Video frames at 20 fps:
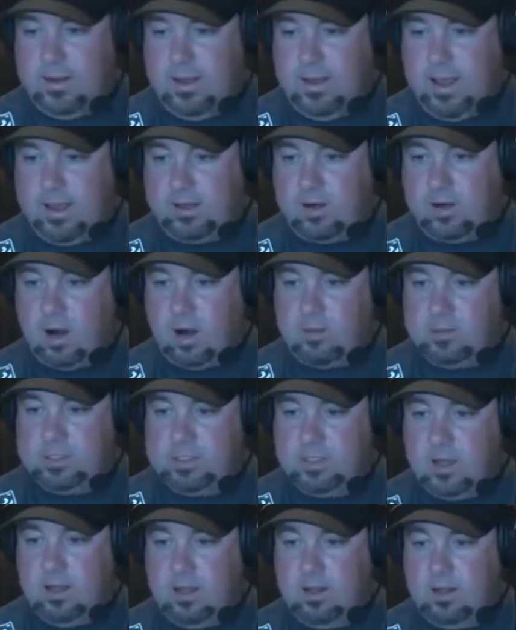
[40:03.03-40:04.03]
uh, at
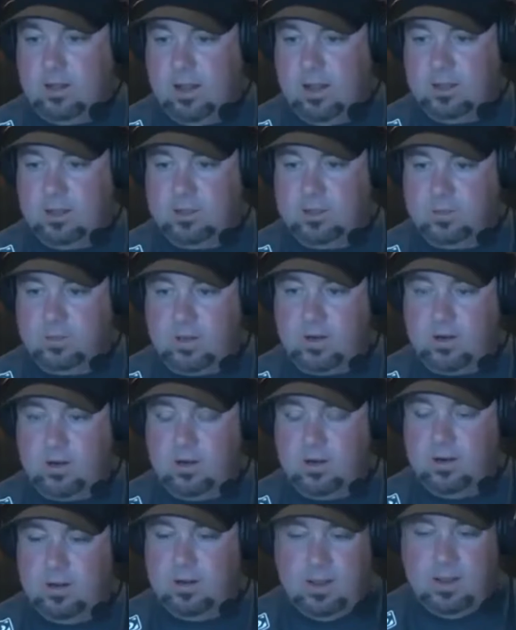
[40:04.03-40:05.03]
Carbazal on
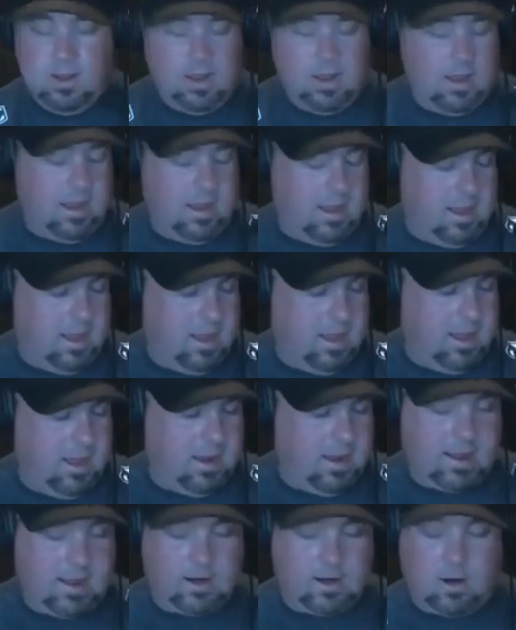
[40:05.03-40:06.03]
Twitter
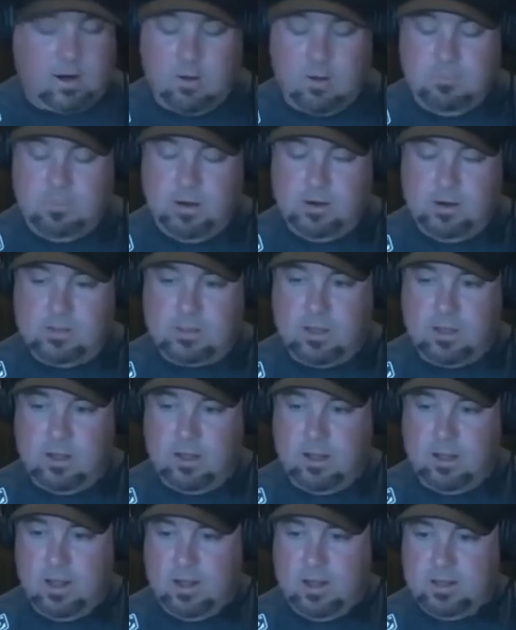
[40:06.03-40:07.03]
and at
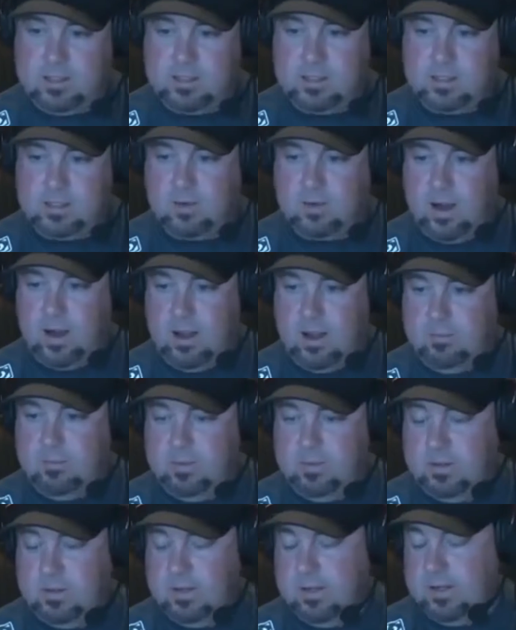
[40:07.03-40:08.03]
Carbbeerzal on Instagram.
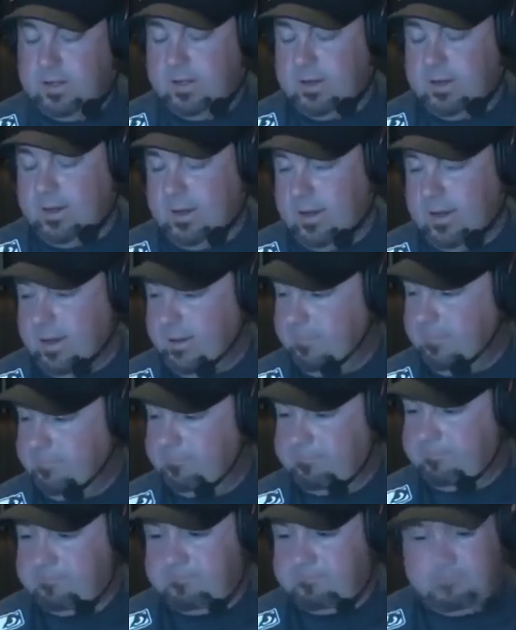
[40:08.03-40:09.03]
Um,
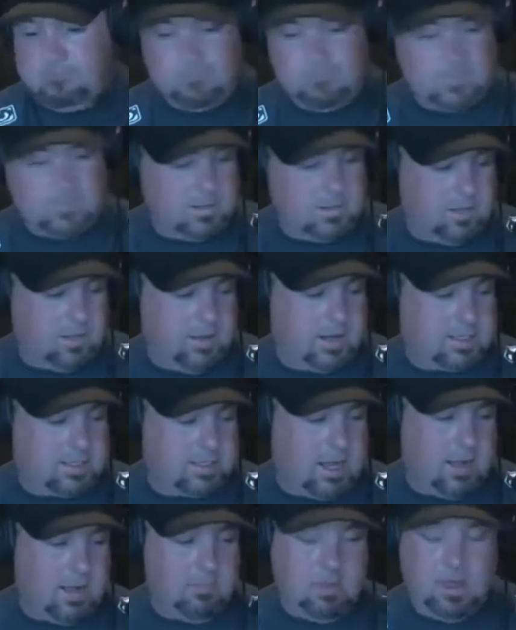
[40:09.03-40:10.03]
until
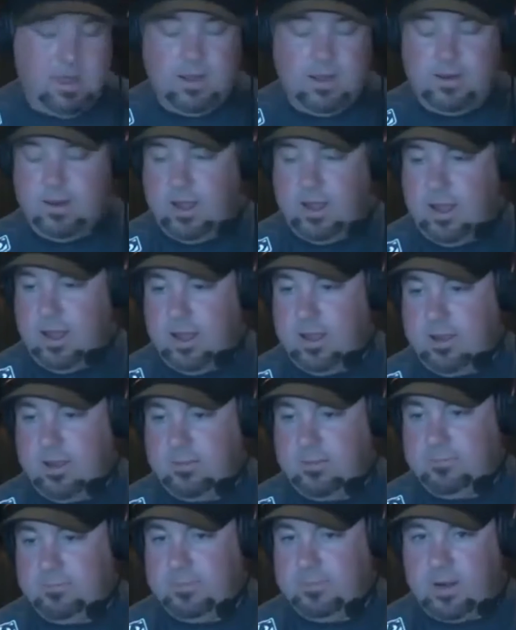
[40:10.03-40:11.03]
next time, Ed,
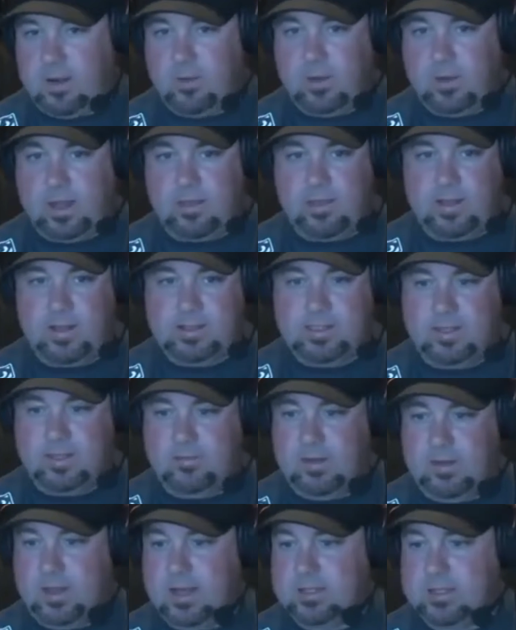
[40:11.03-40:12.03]
uh, I know we got
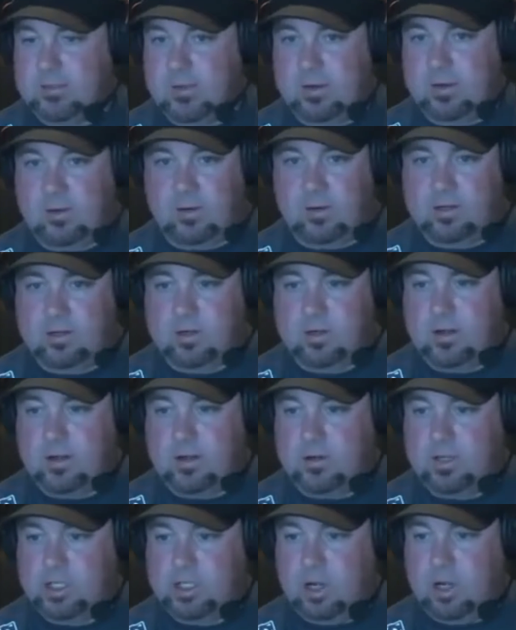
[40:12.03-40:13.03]
Thanksgiving next week. We're going to try to
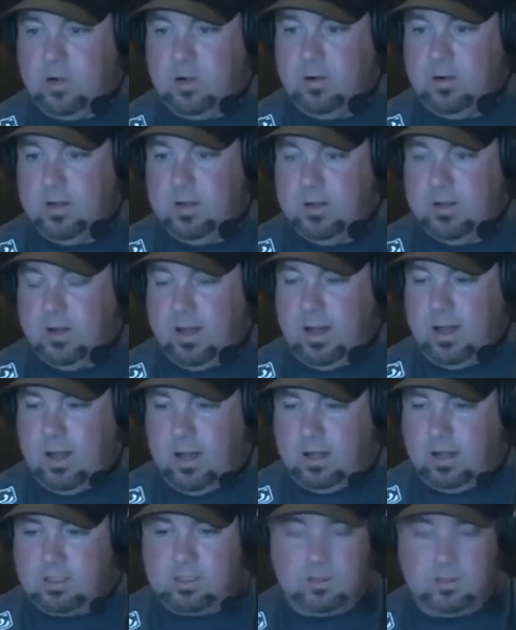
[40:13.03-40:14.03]
do a show uh,
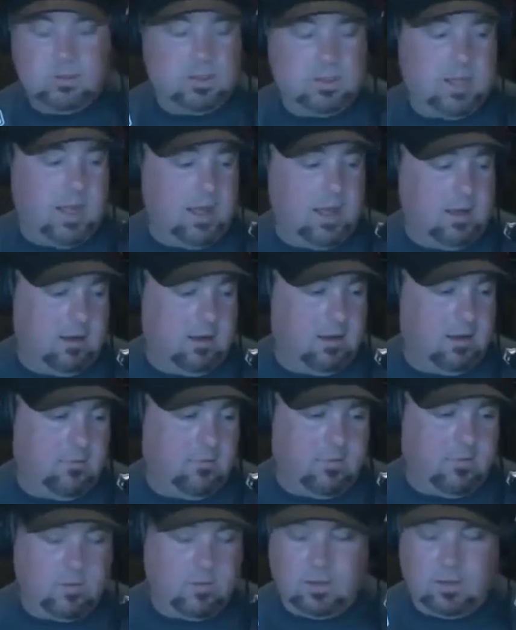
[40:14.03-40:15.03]
on Tuesday
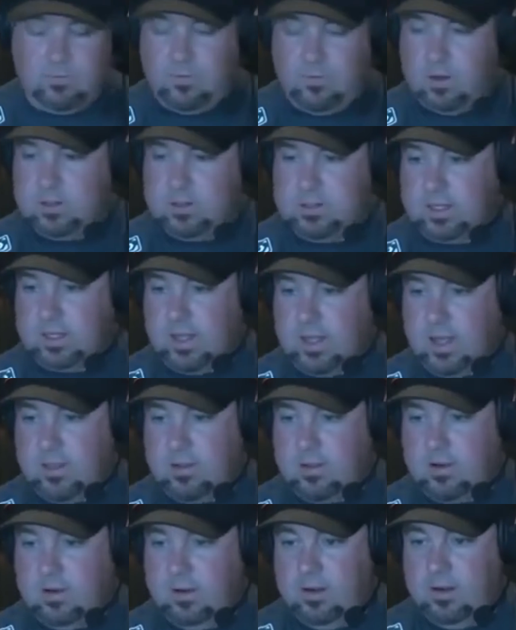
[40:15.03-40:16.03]
if everything falls
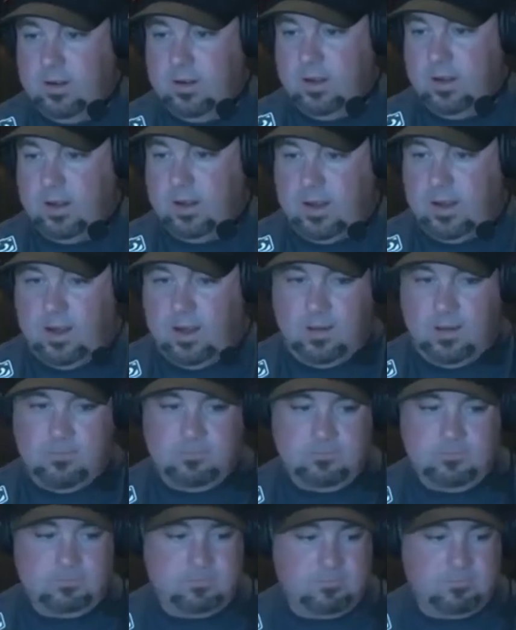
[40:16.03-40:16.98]
together. Um, yeah,